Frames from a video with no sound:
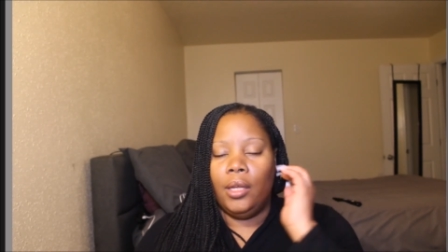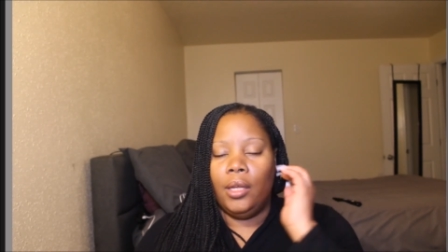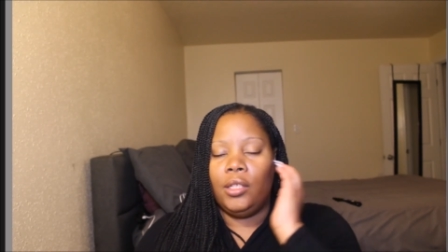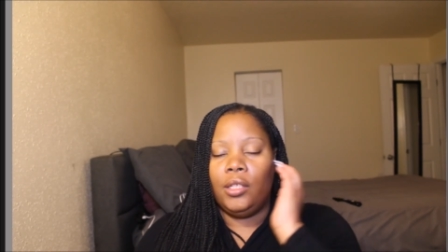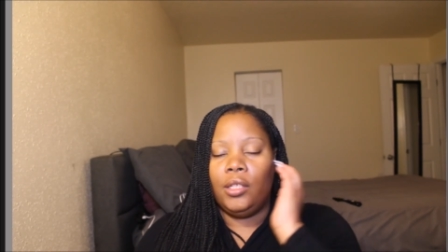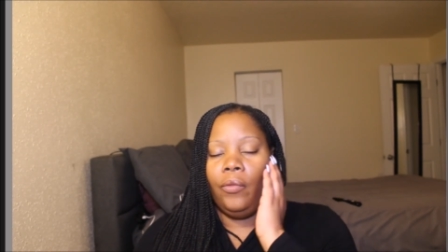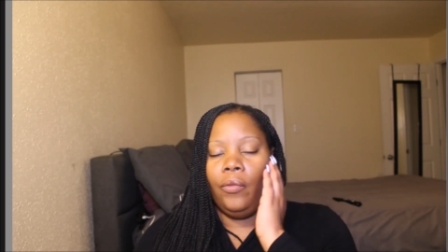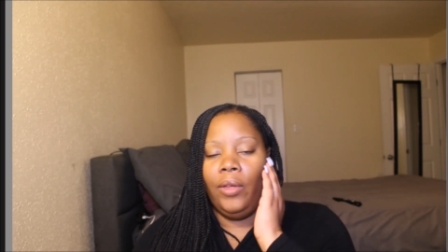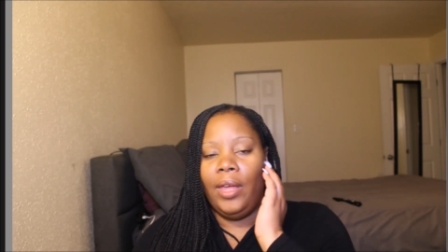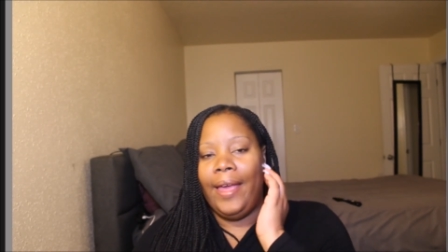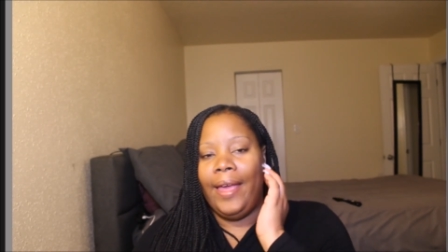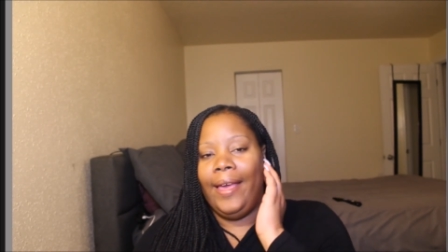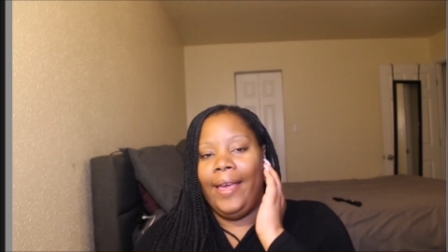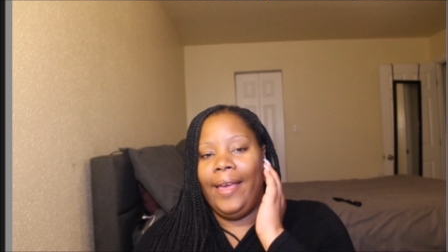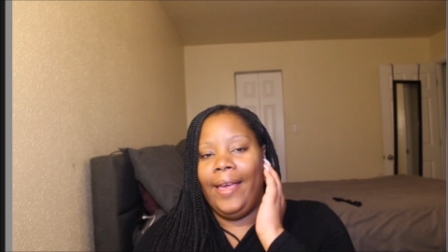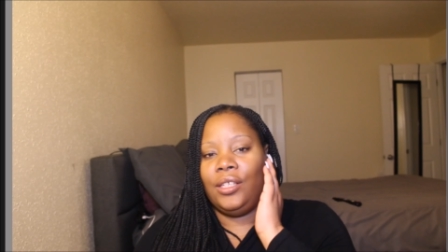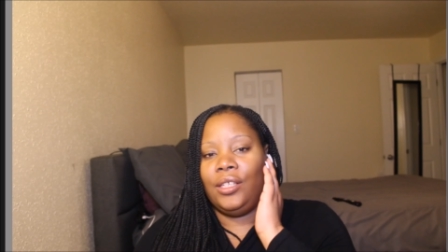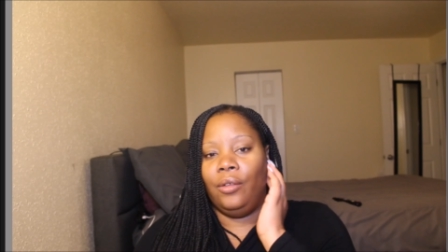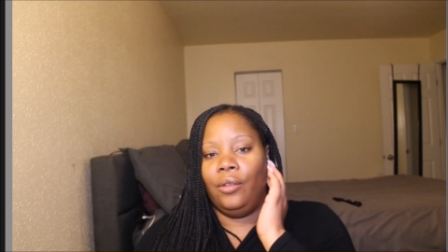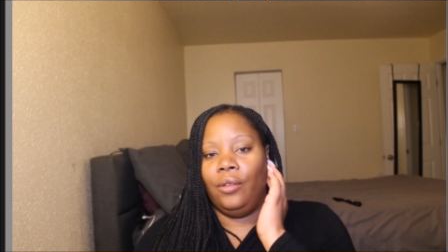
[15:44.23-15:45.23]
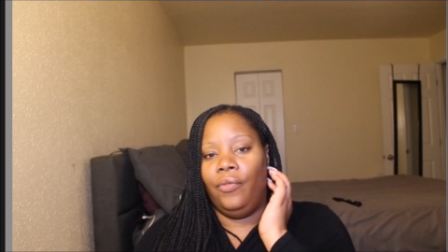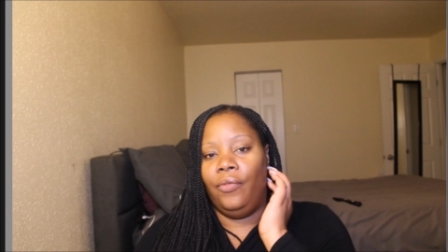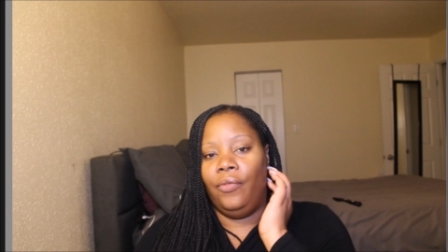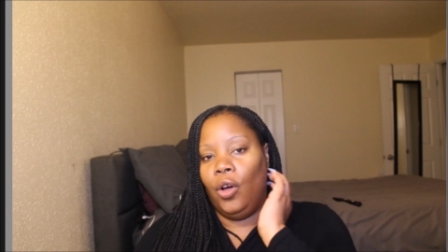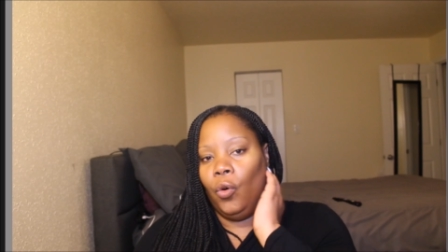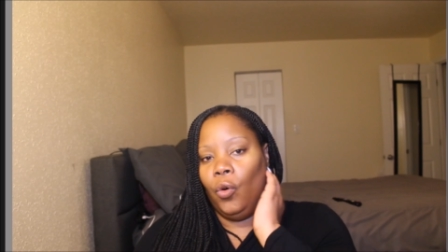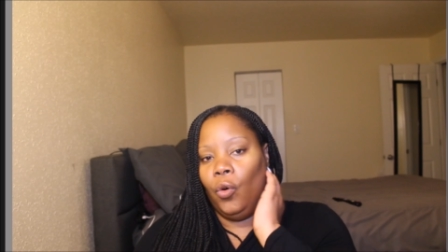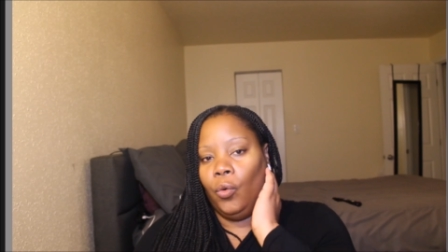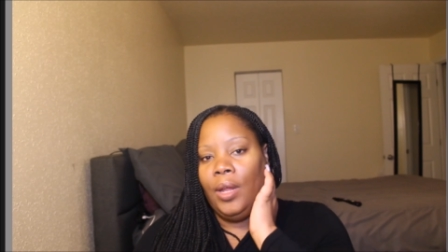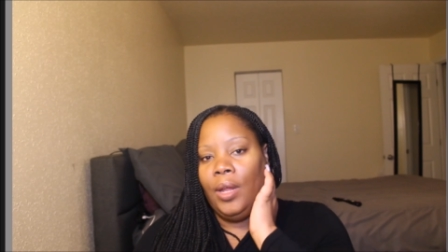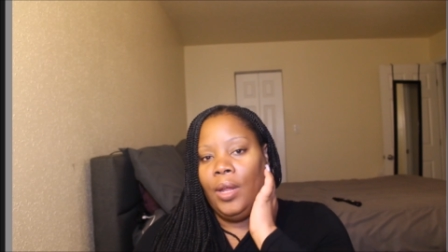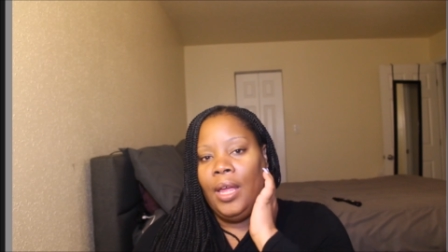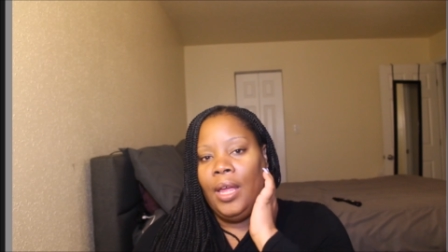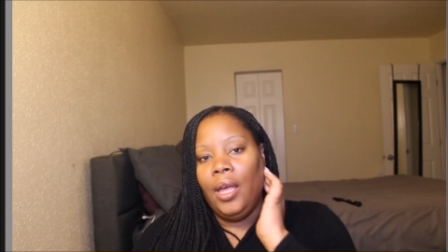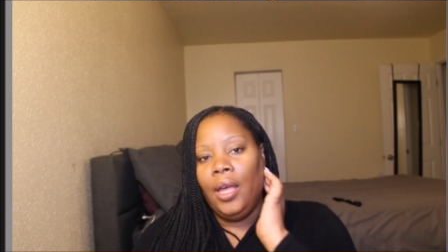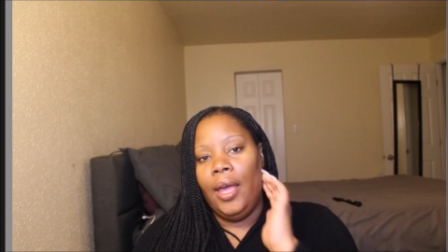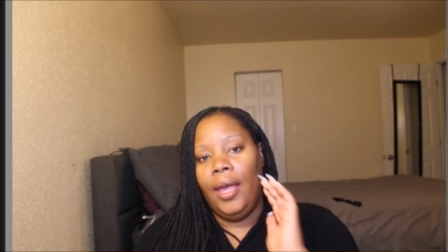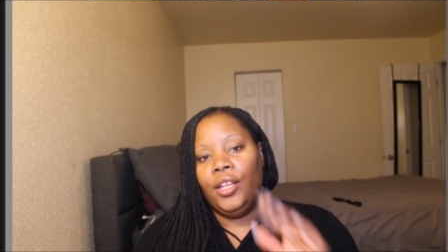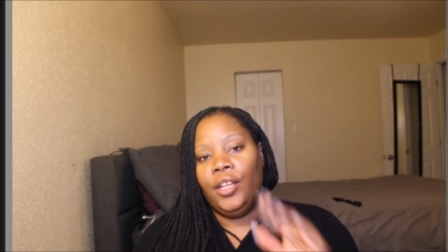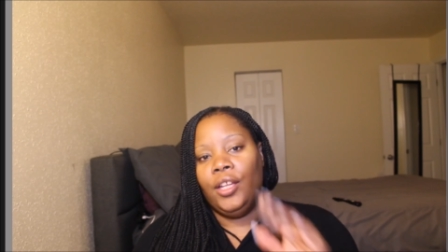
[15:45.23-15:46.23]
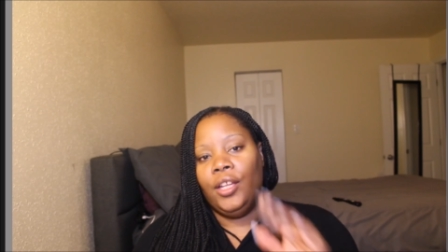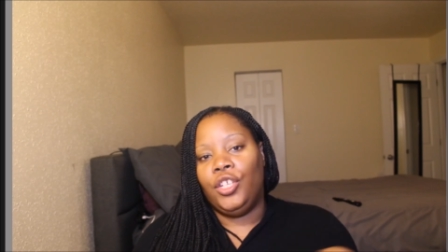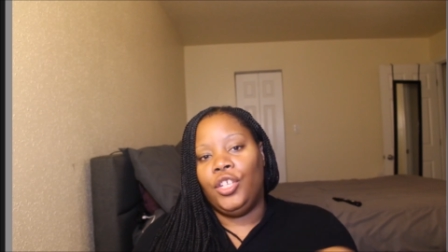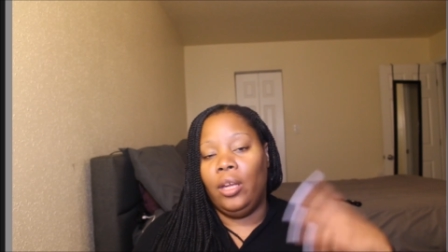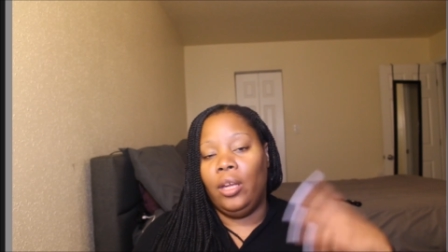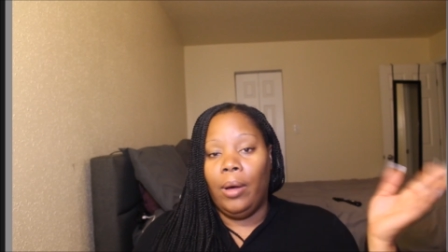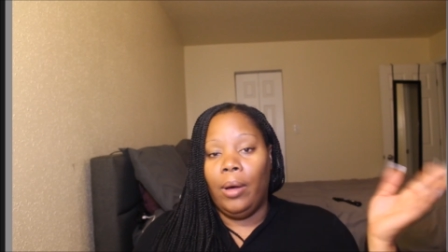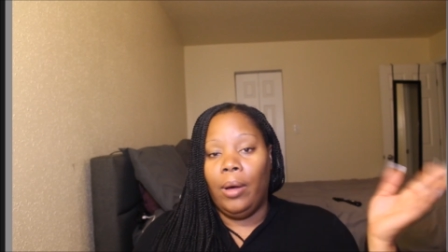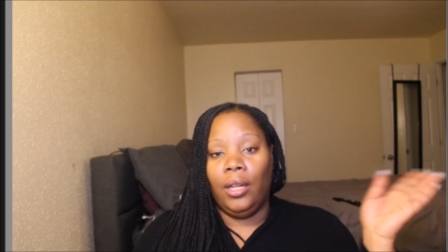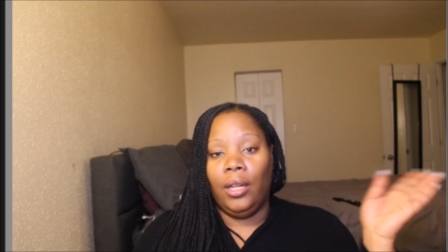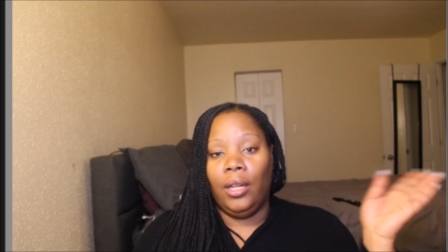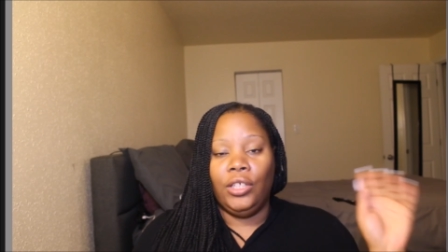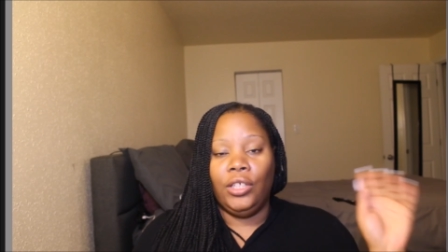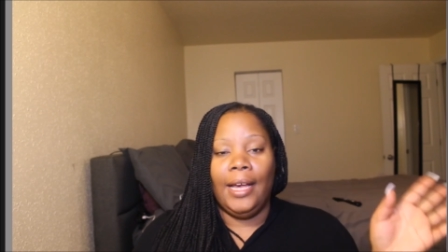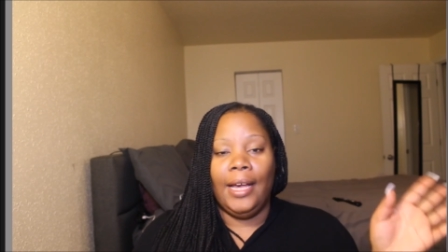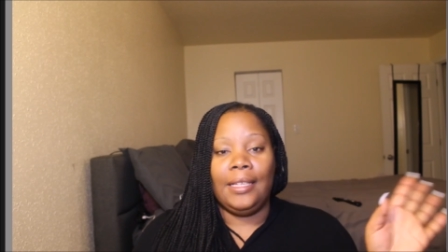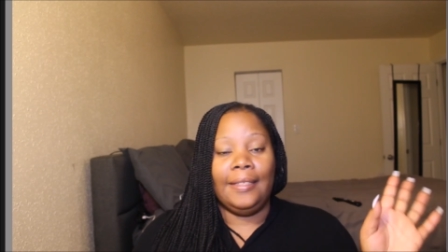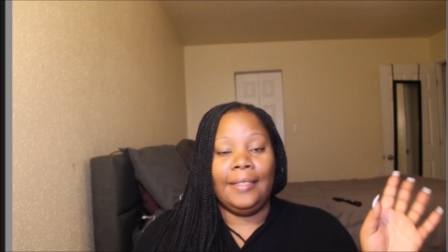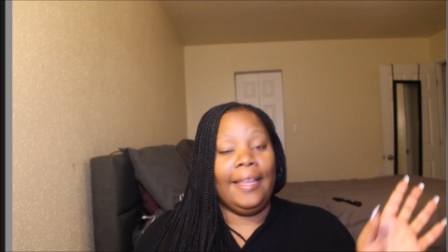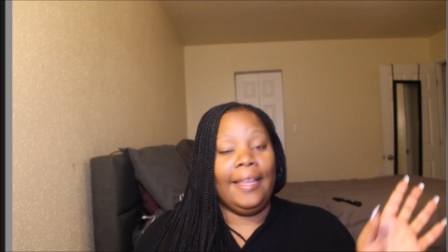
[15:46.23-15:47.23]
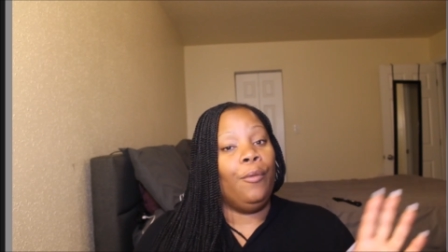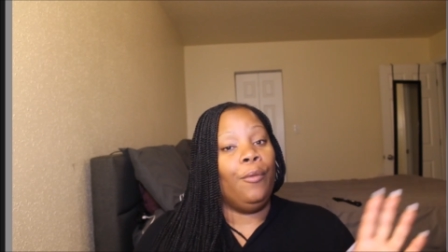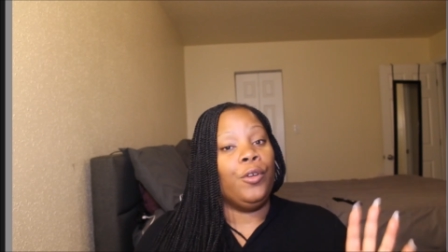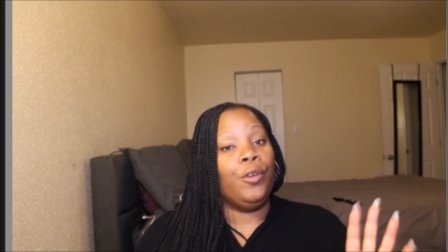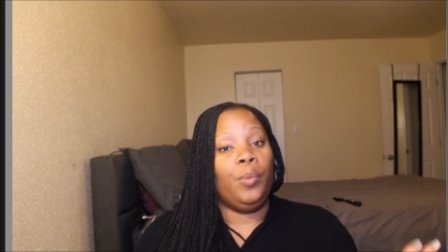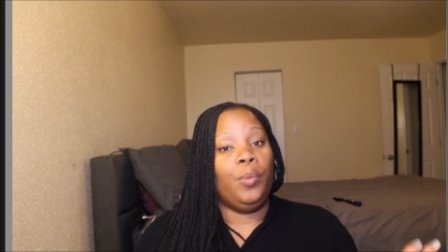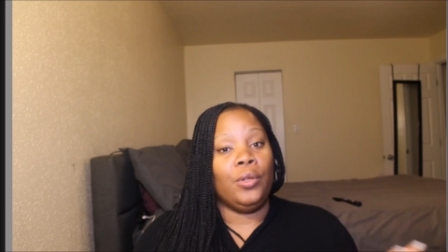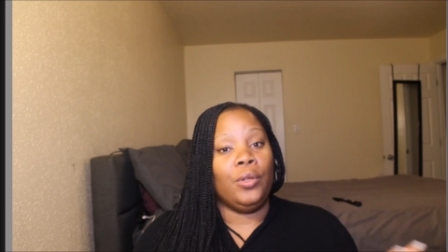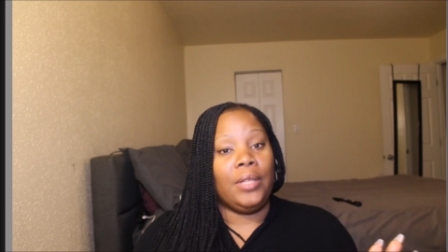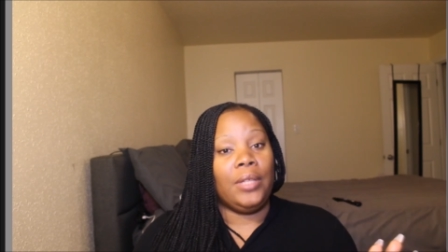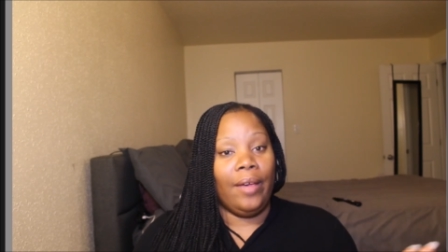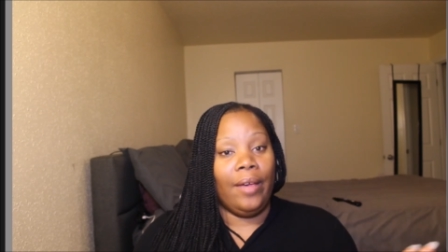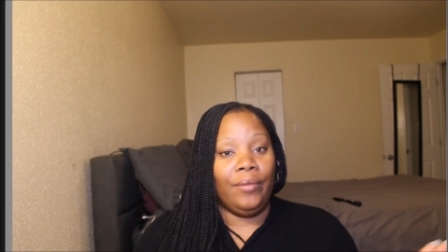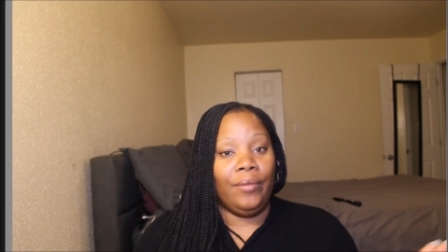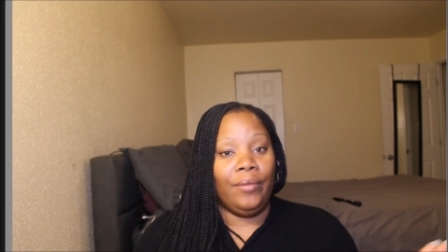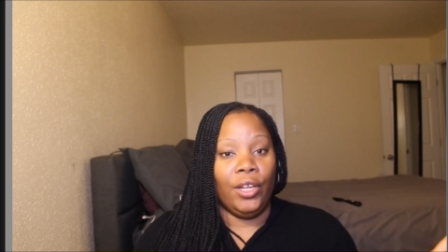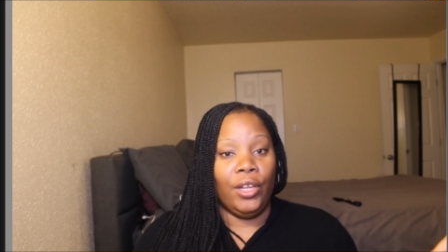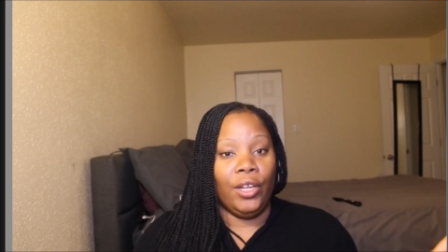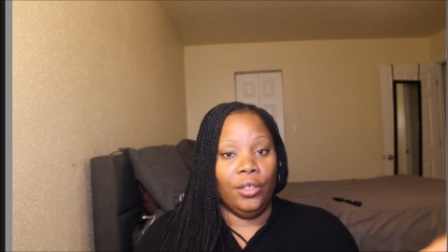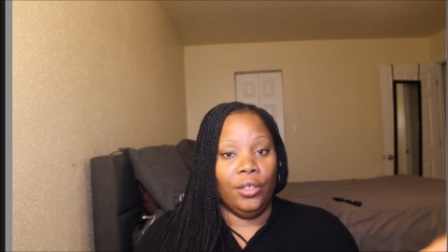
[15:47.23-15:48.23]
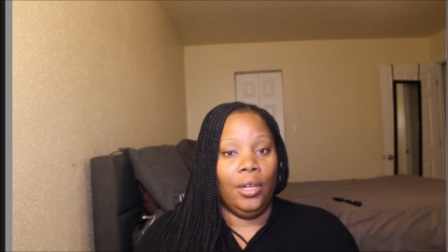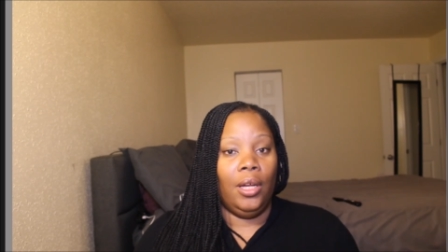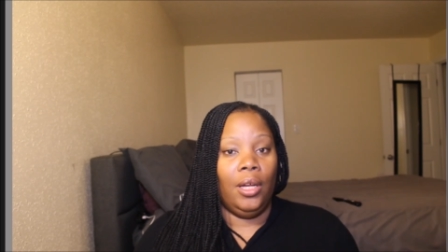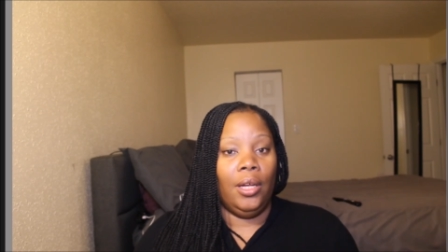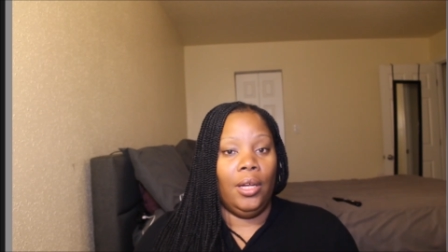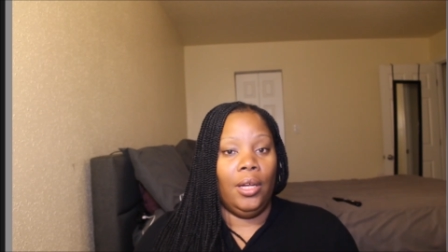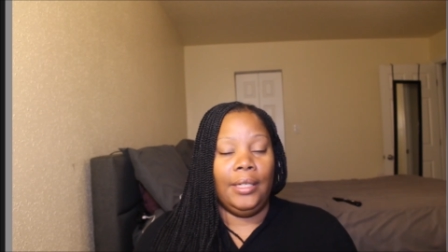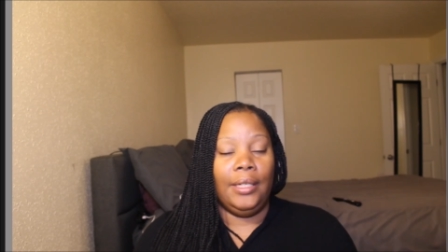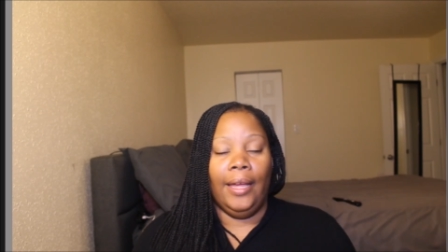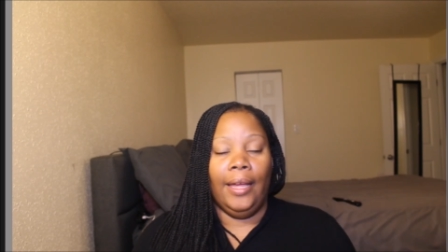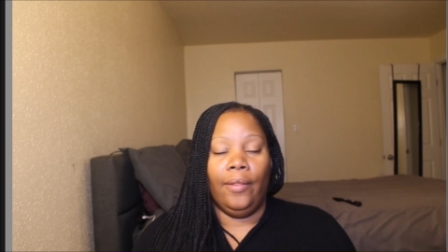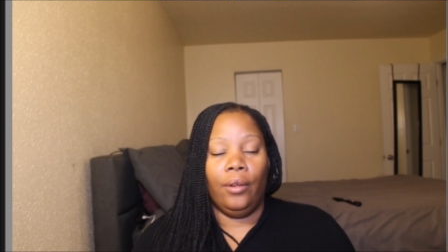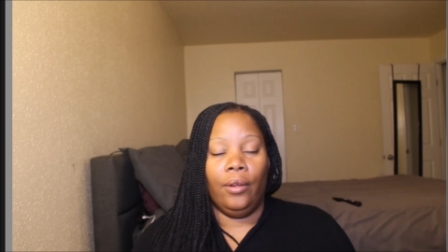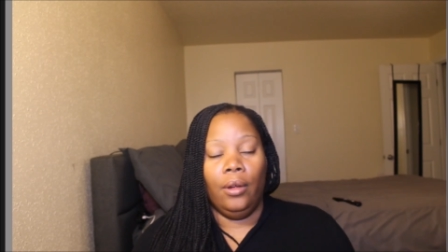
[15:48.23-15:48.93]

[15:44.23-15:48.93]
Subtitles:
Sophia answers the phone, and she apologized because they were supposed to have dinner together.